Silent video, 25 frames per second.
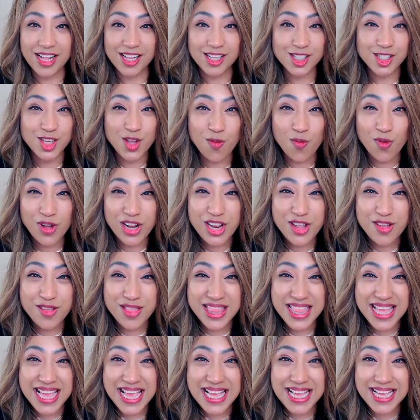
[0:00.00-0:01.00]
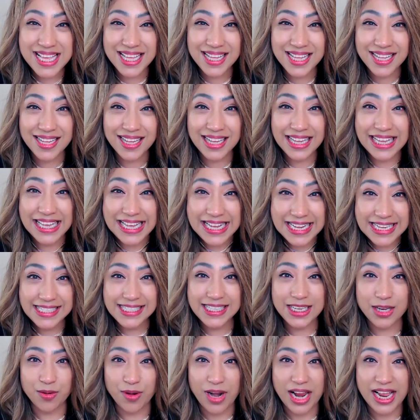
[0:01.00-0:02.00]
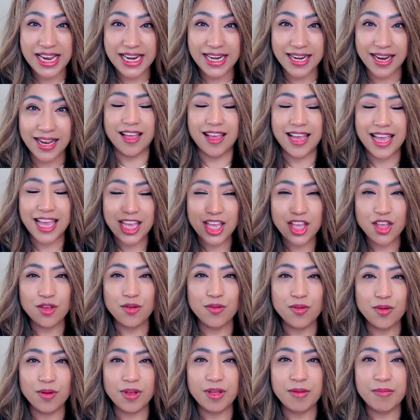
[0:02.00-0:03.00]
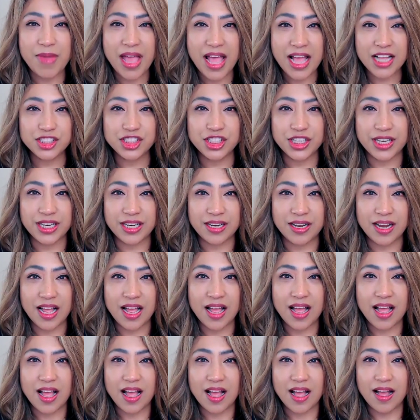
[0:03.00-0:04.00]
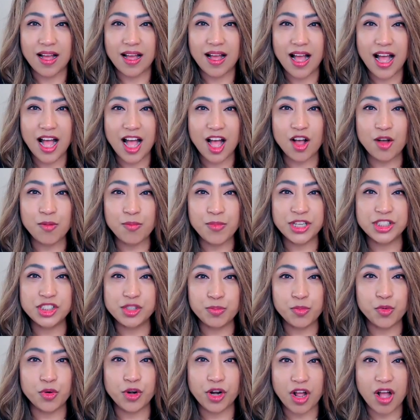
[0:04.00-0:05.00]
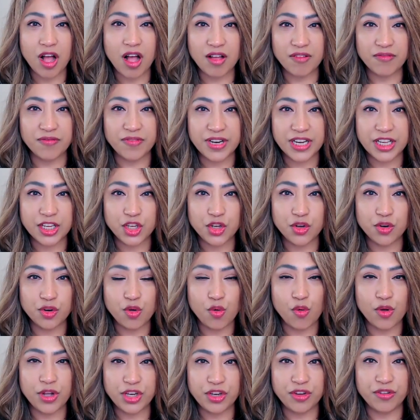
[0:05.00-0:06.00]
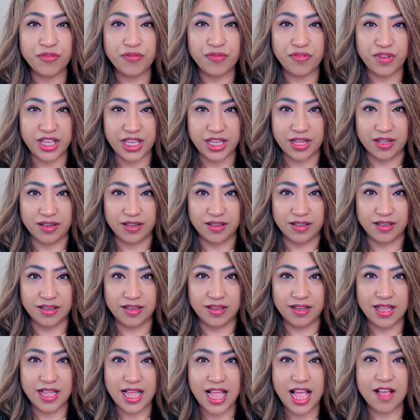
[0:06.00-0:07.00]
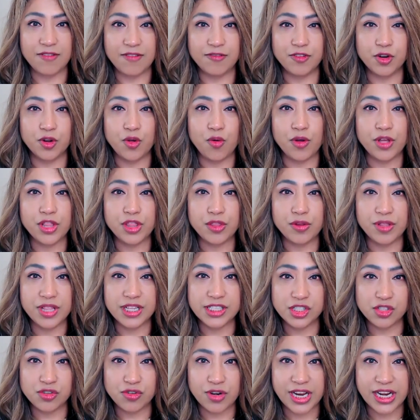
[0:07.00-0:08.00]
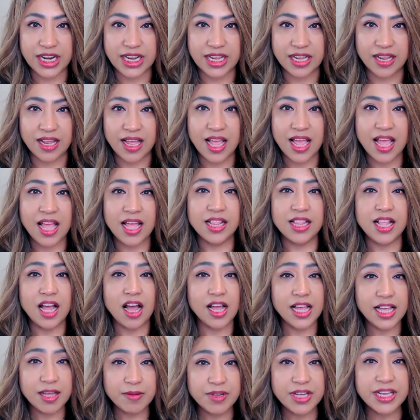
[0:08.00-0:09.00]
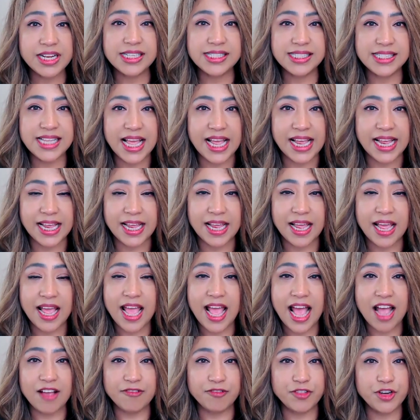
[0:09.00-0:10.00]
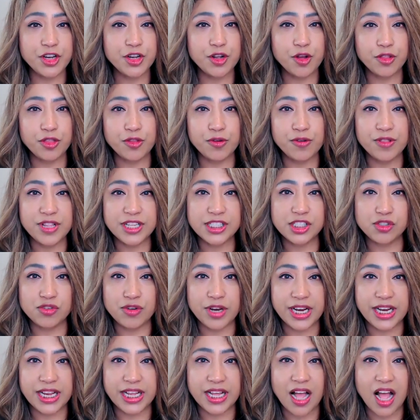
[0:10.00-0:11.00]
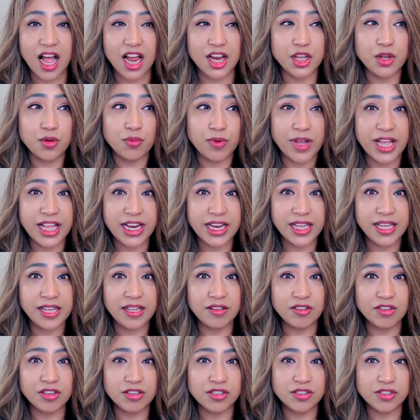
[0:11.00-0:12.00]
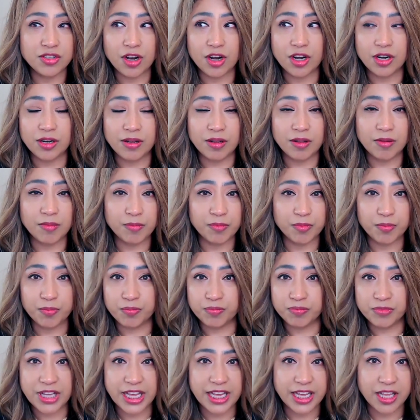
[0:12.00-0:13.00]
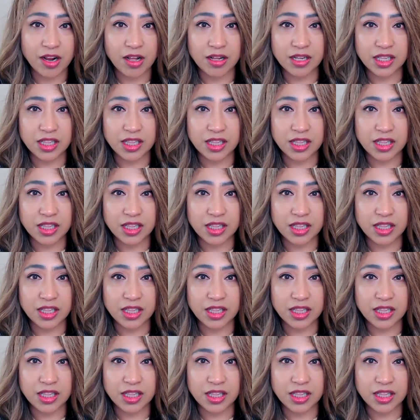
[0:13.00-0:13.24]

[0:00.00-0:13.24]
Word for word: So what do you think? Easy, right? Can you imagine how much more confident you're going to feel after going through this training? Now, I am going to say, after you go through this training, are you ready to start taking on